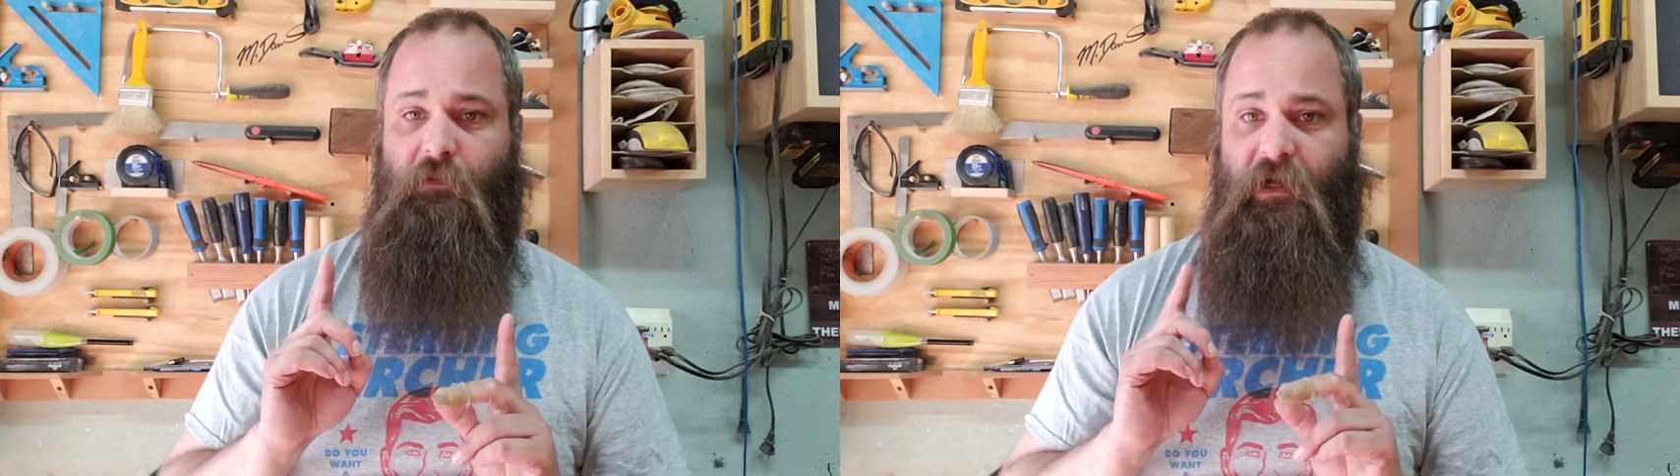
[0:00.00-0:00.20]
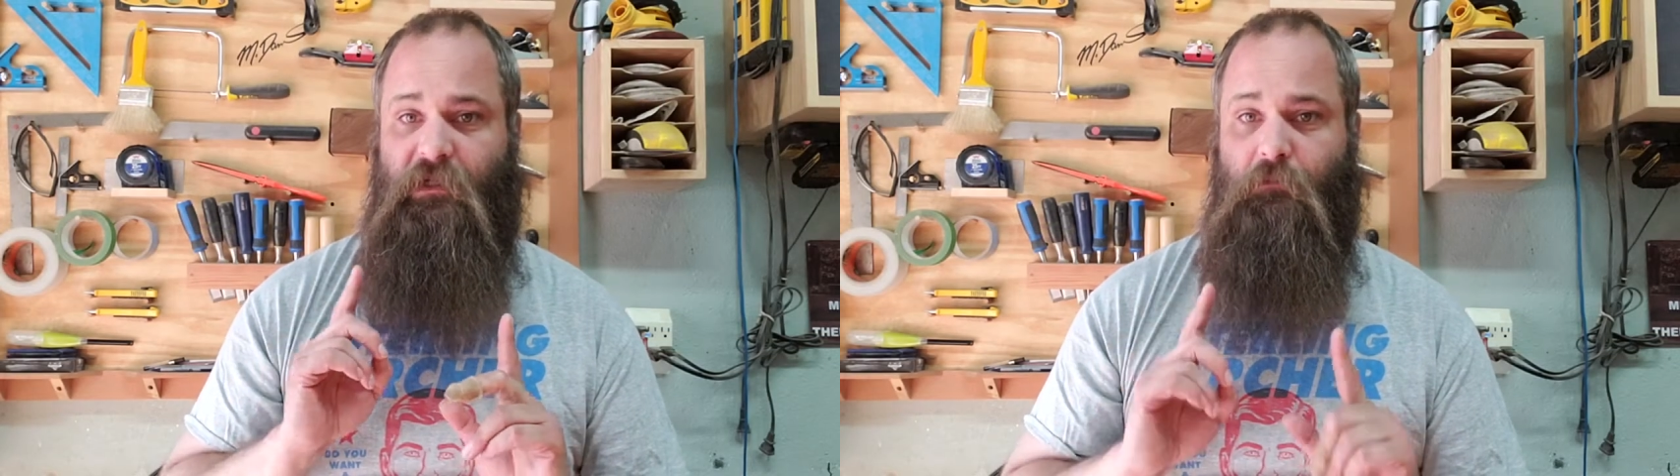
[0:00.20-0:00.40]
to
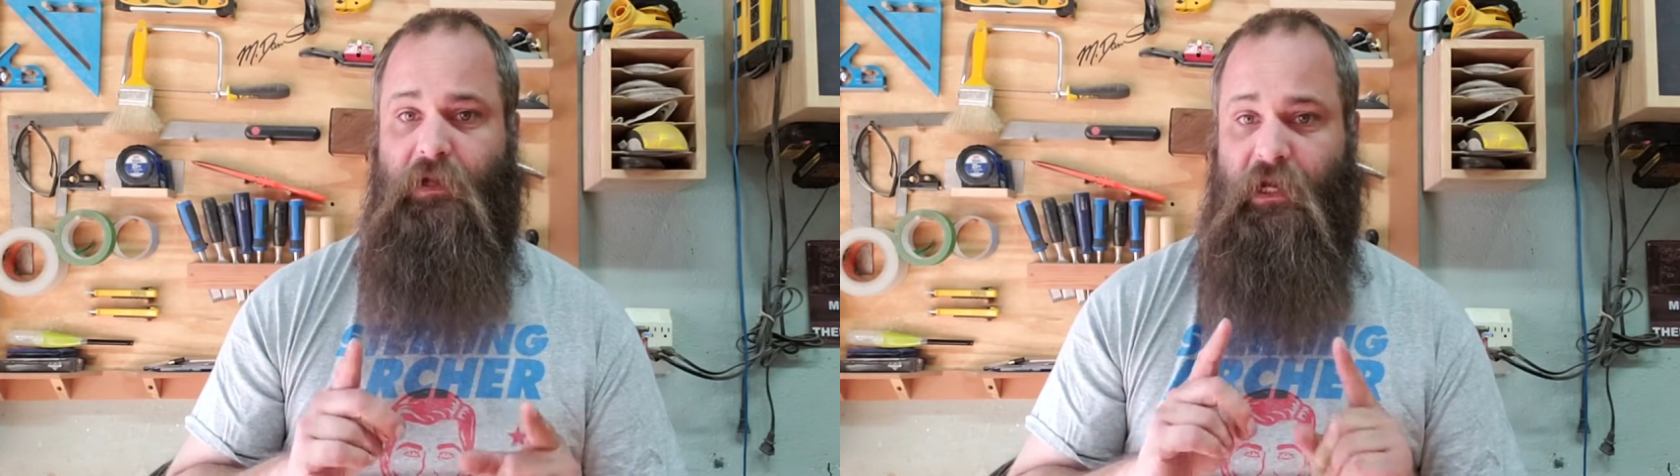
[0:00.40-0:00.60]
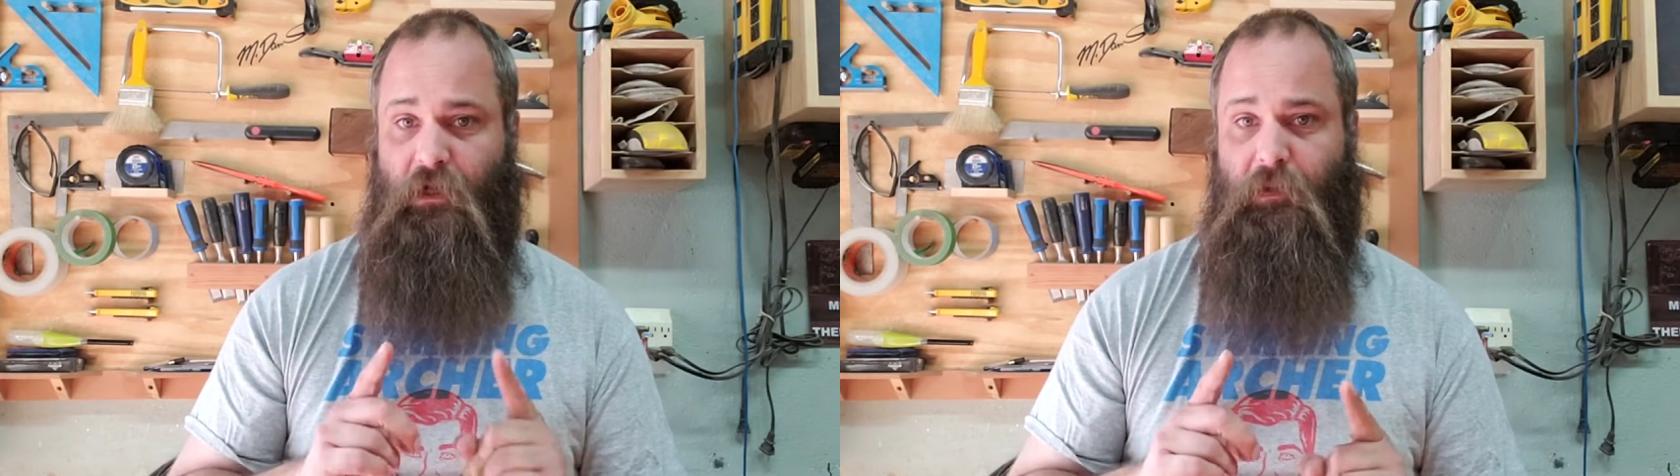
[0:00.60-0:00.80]
make some
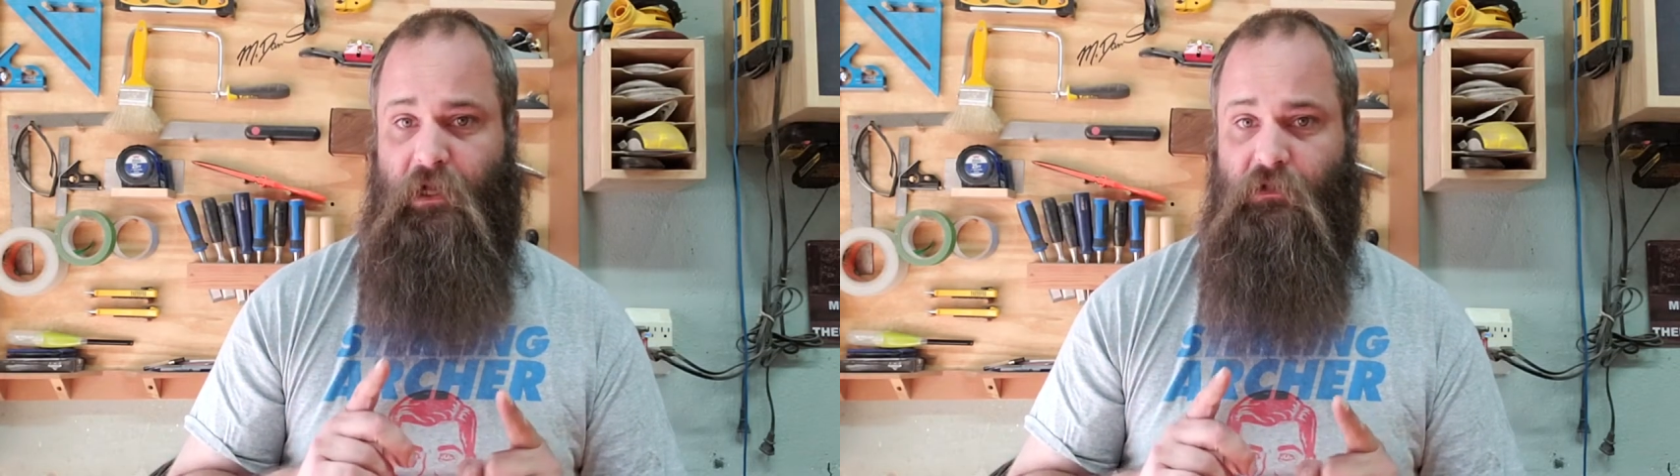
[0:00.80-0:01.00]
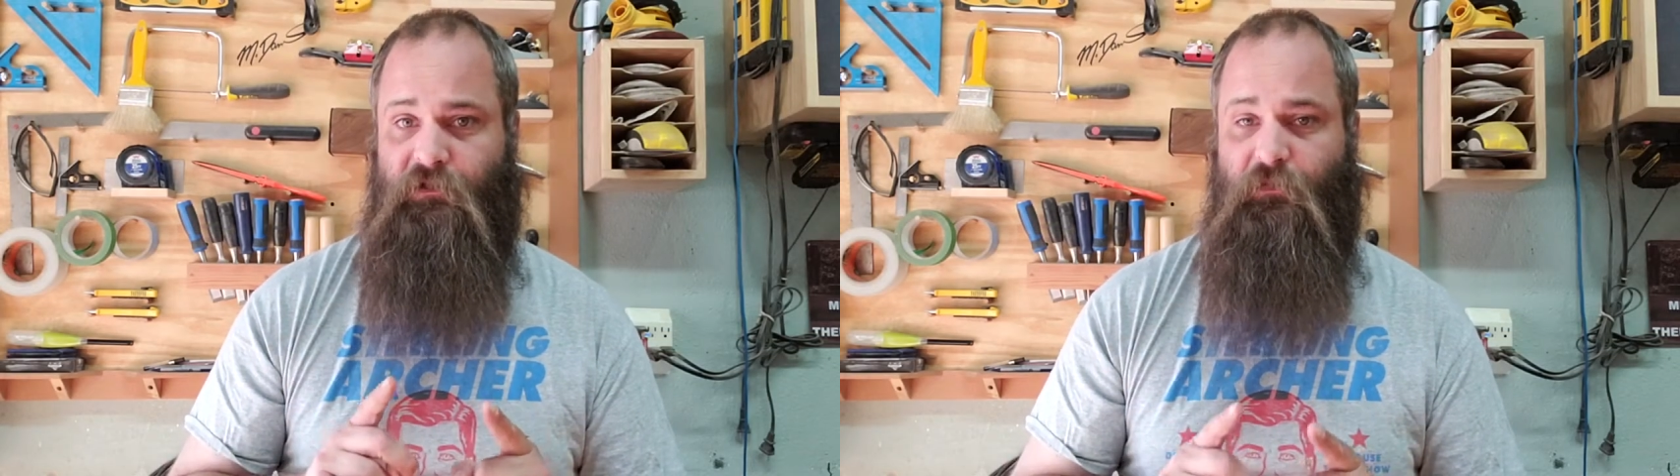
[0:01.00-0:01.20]
painting
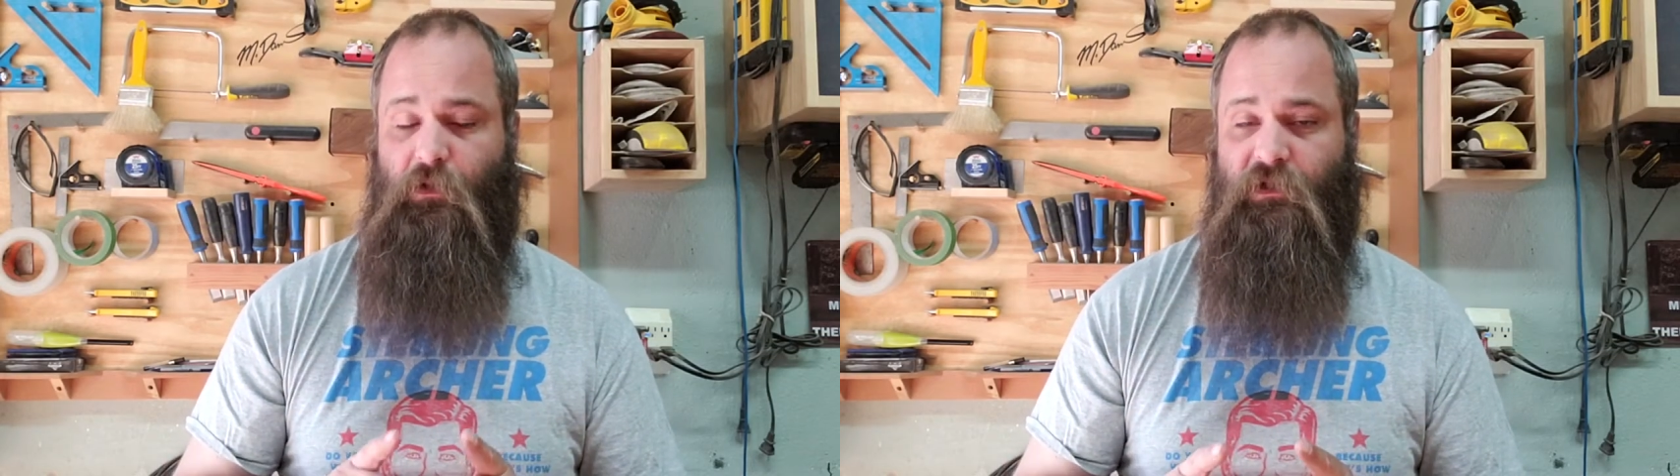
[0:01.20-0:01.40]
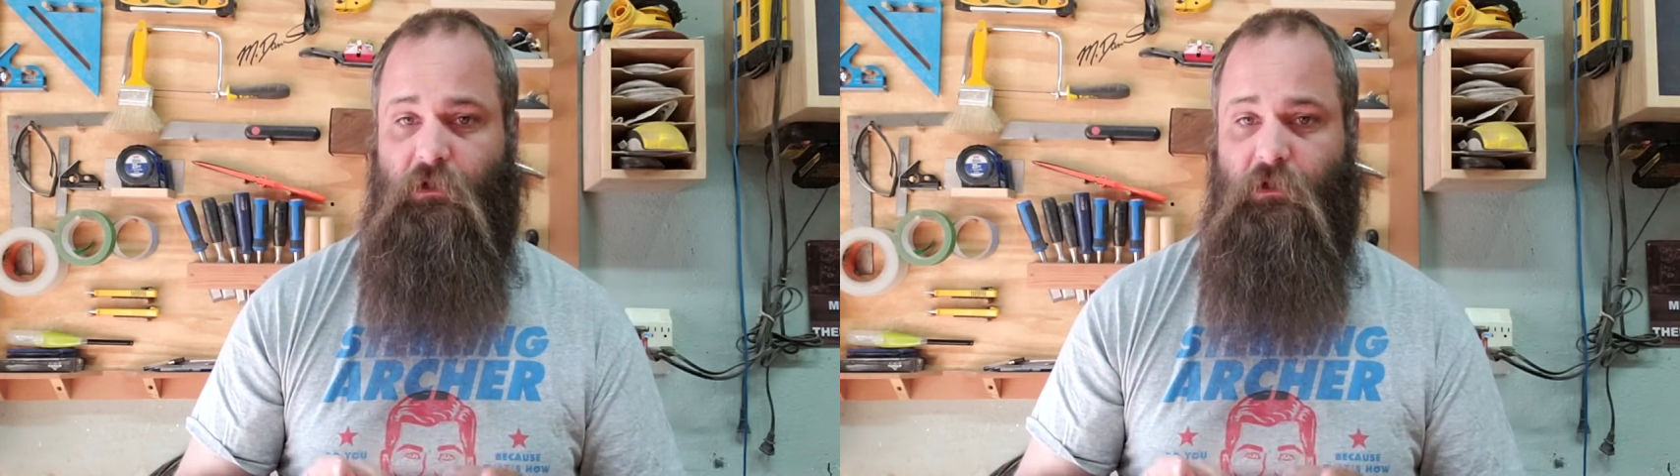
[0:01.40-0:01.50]
panels for it.